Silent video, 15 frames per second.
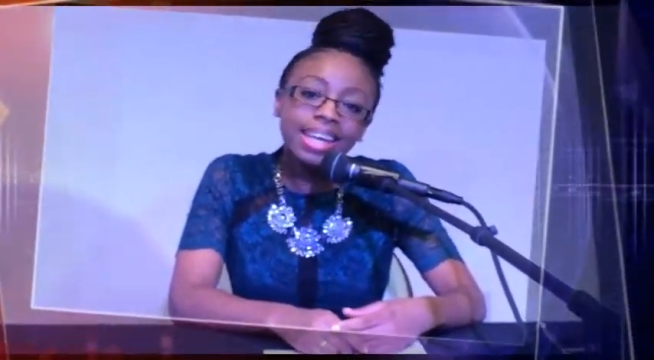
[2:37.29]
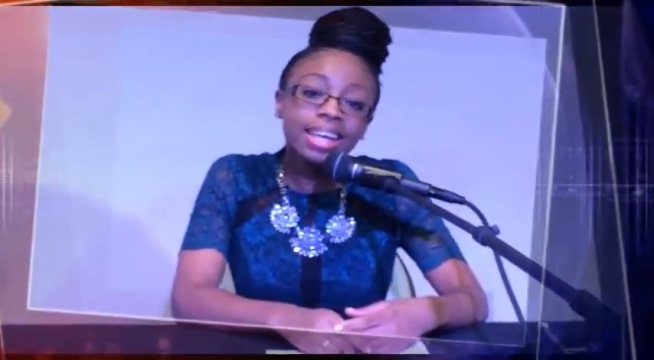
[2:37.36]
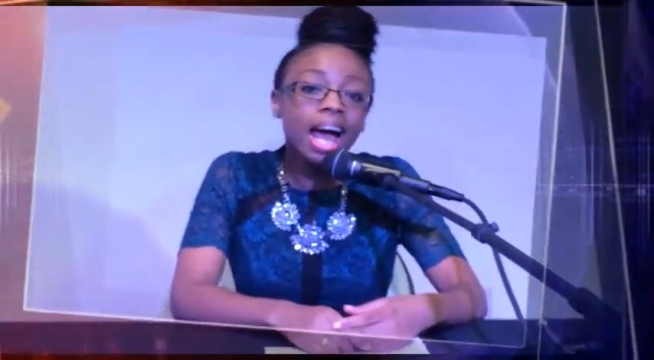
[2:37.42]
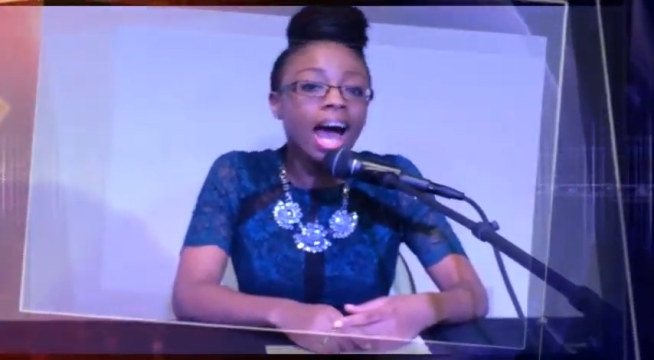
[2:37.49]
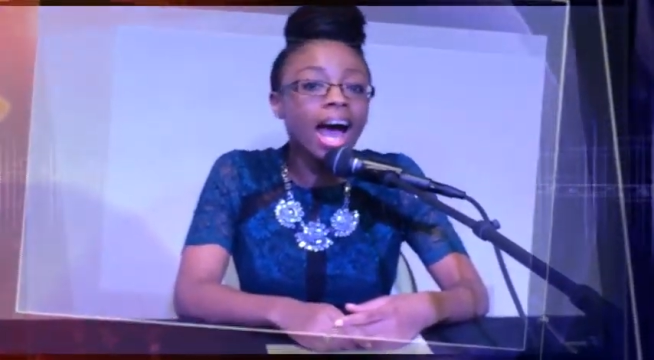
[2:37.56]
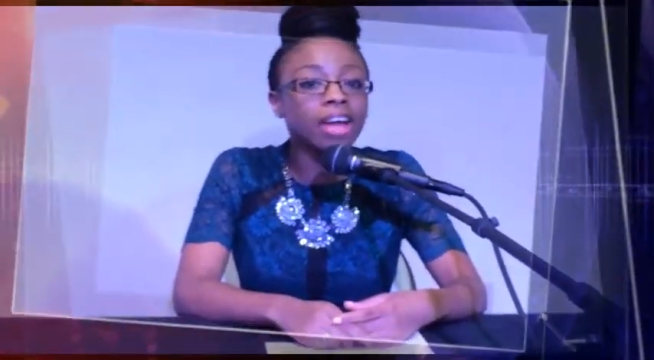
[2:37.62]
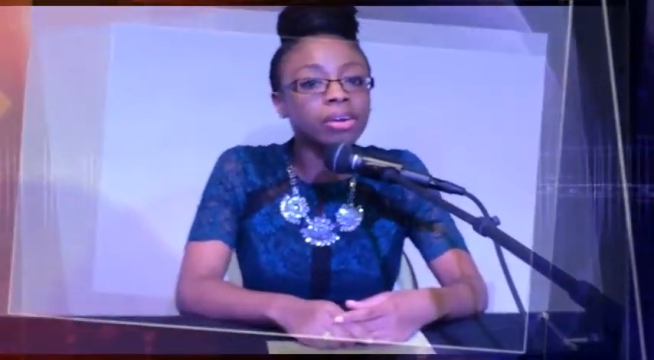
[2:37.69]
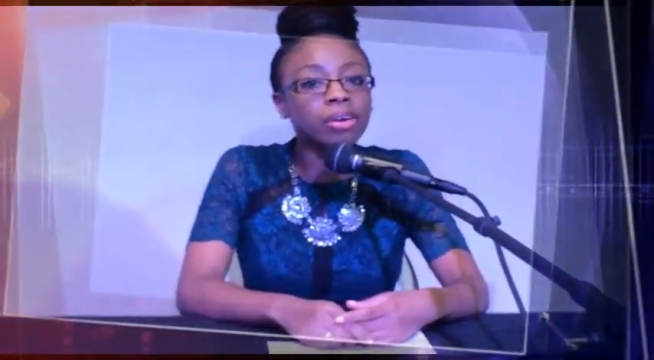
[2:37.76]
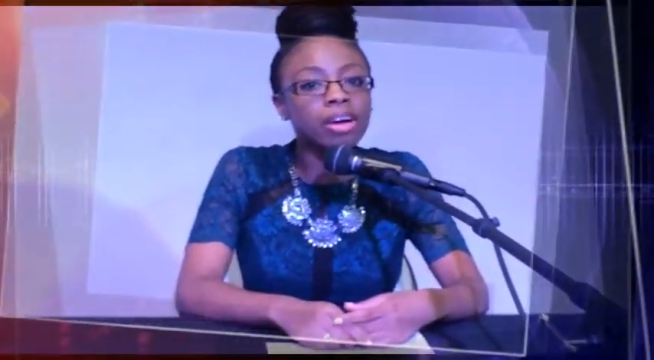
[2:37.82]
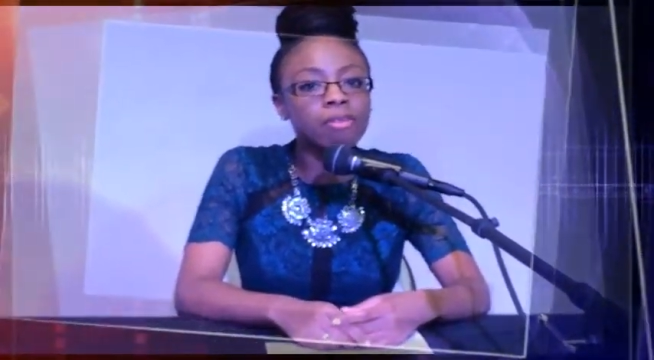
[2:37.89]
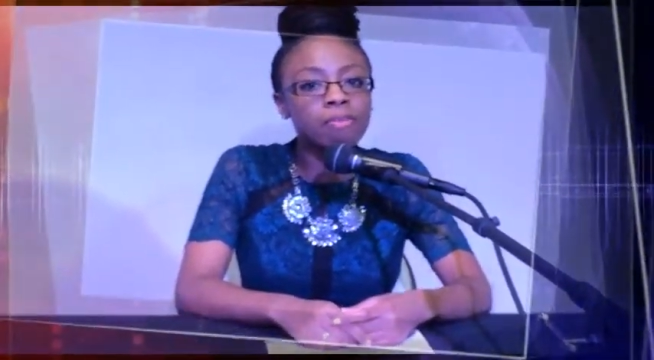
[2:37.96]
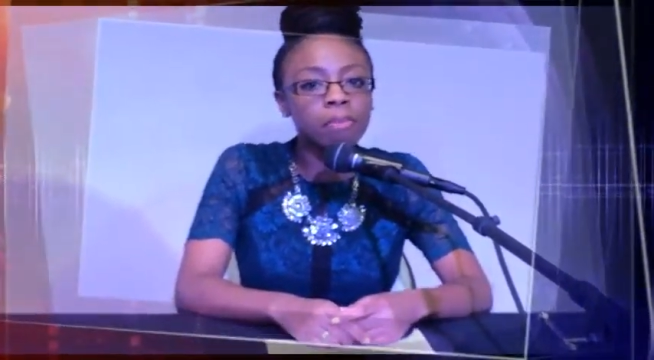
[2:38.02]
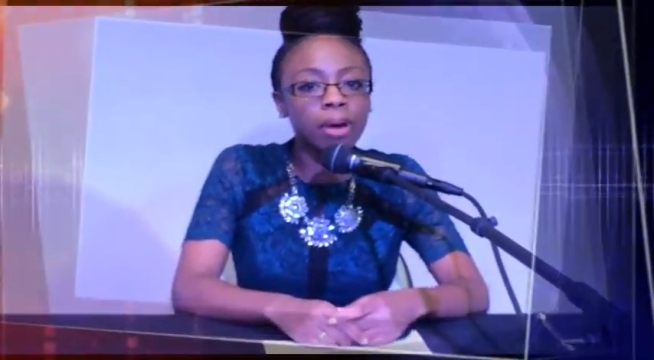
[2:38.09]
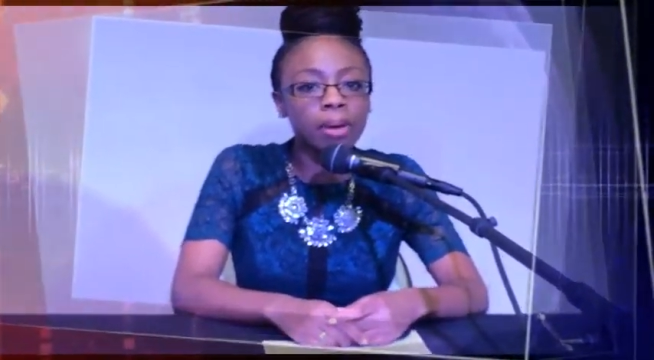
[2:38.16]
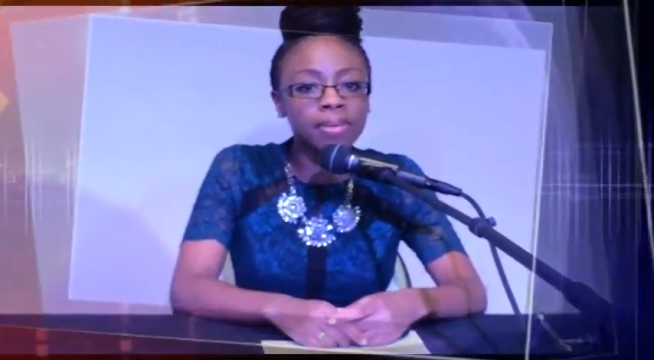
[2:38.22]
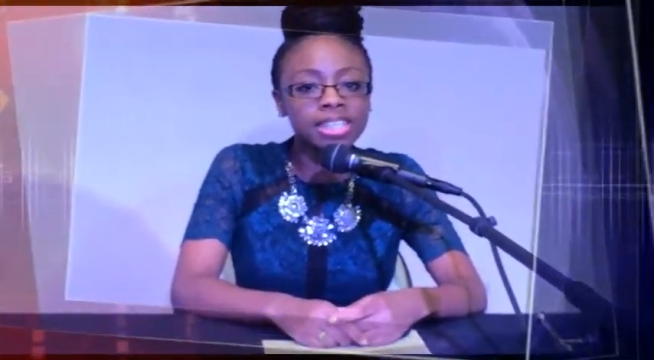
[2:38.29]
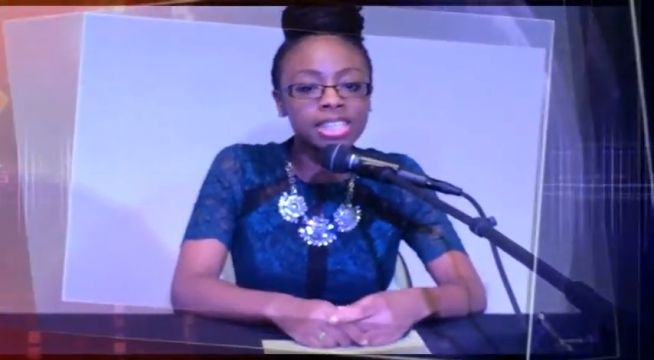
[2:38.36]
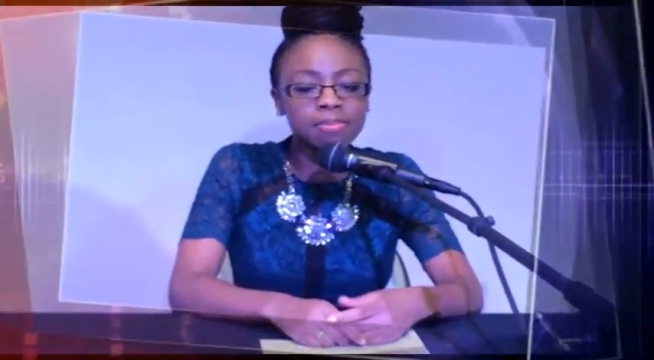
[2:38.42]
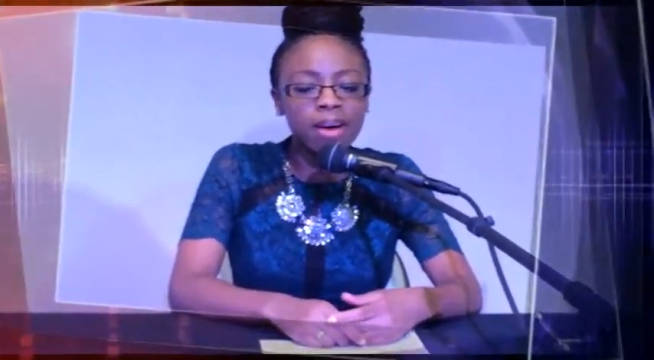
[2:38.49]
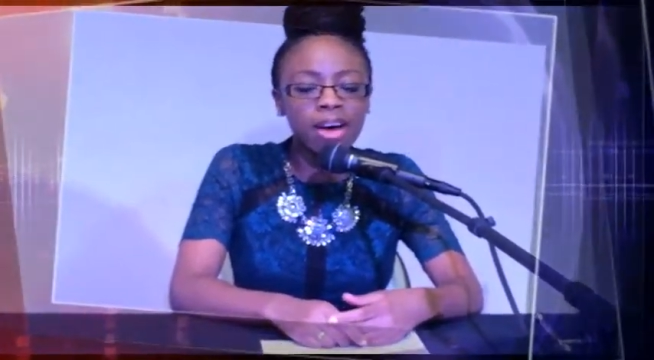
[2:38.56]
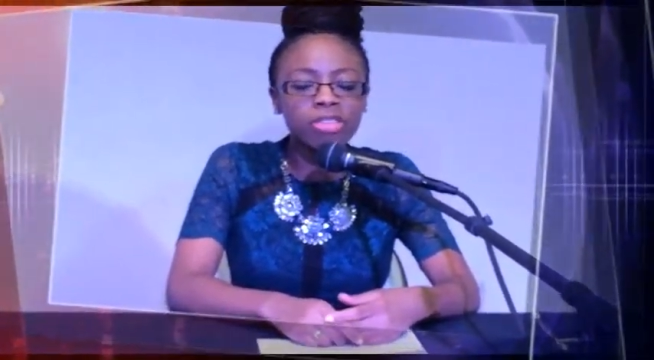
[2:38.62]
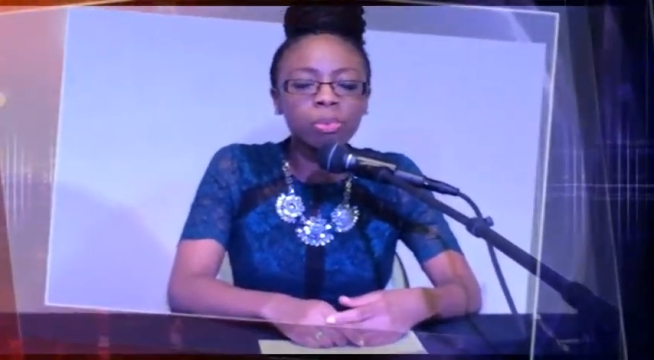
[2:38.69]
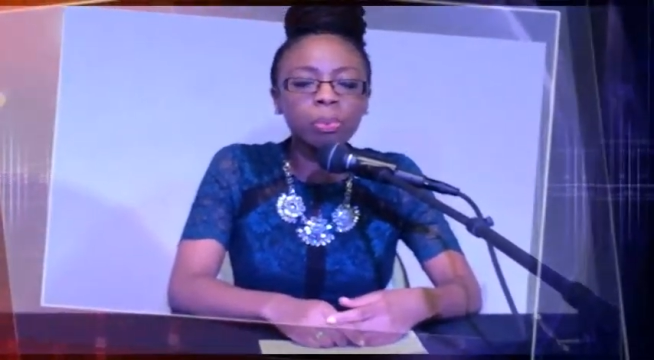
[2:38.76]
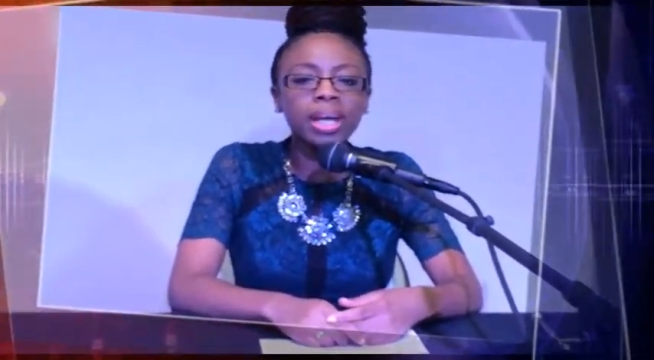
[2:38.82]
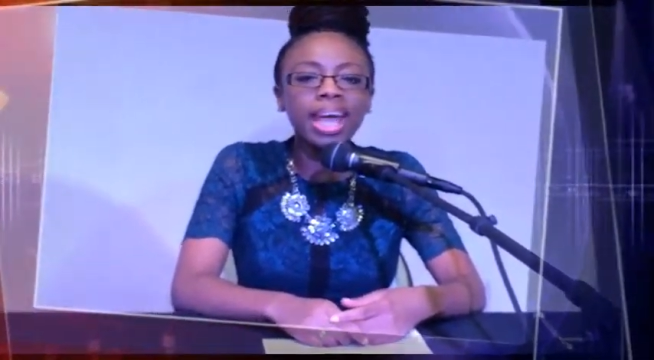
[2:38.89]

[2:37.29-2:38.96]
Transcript: in honor of Women's Month,